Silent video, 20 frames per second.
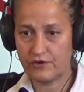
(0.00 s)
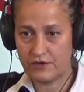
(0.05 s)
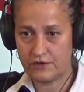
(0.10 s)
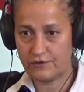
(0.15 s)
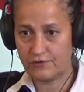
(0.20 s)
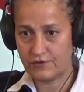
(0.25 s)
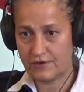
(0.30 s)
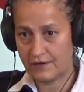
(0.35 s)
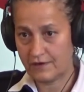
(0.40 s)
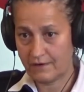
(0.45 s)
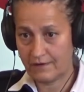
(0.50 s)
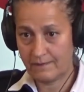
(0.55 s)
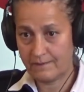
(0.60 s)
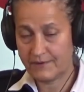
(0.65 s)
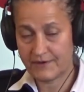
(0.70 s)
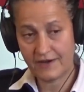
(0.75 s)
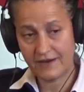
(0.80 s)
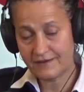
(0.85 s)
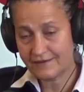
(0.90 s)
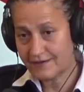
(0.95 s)
New Deal, but
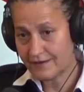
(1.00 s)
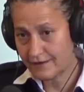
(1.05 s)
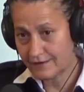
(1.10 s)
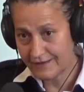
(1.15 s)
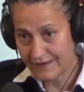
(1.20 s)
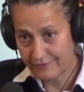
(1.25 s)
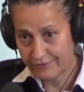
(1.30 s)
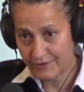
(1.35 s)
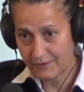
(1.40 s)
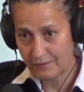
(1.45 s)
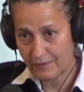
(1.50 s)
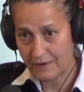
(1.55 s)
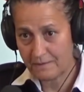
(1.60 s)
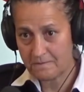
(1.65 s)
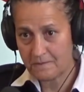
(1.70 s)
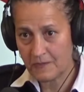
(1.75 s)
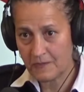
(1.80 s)
I tell everyone,